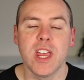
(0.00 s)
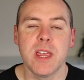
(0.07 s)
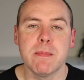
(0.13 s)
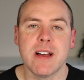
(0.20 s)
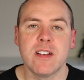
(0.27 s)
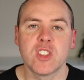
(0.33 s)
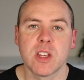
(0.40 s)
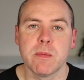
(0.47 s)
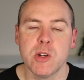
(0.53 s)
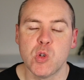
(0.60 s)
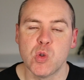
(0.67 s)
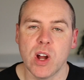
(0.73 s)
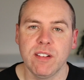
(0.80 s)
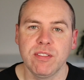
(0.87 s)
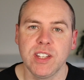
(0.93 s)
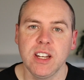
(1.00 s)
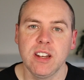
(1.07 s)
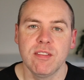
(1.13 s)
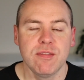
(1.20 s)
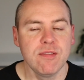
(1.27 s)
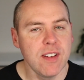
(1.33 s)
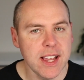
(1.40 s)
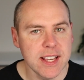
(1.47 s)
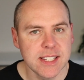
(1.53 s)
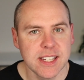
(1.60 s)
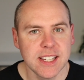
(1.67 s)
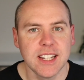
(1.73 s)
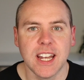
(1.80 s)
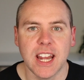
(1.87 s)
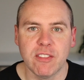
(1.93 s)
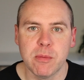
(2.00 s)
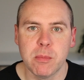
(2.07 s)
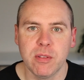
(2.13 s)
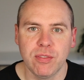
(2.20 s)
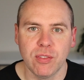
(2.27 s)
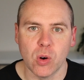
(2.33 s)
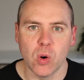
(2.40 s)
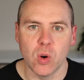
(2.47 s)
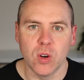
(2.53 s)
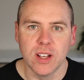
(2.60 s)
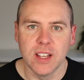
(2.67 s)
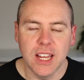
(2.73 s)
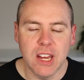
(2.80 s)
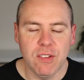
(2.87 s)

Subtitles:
emails can be drafted faster than ever before.